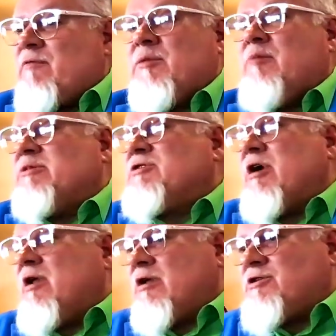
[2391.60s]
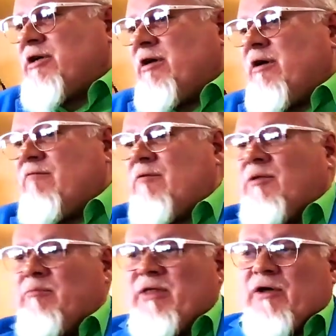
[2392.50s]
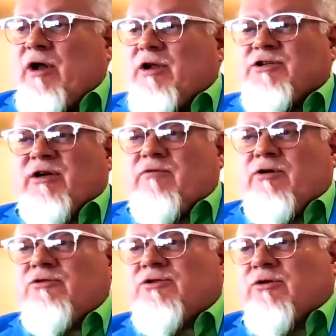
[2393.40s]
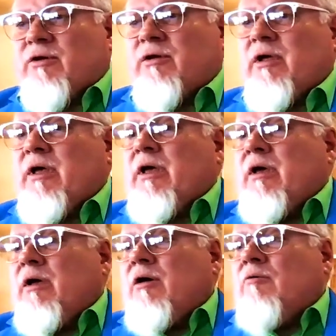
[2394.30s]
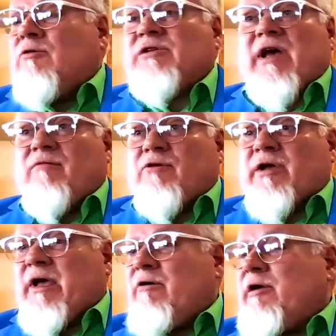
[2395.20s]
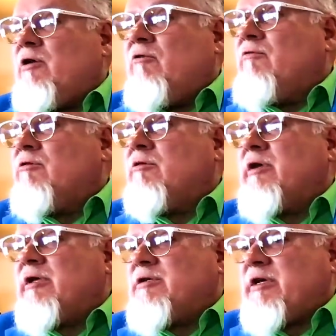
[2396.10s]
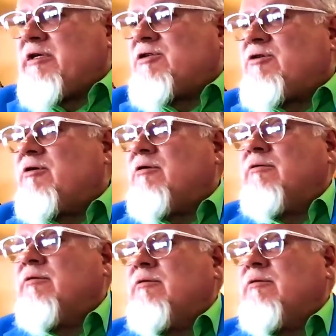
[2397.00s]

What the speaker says: from the mythology of Easter was ever carried over into Easter.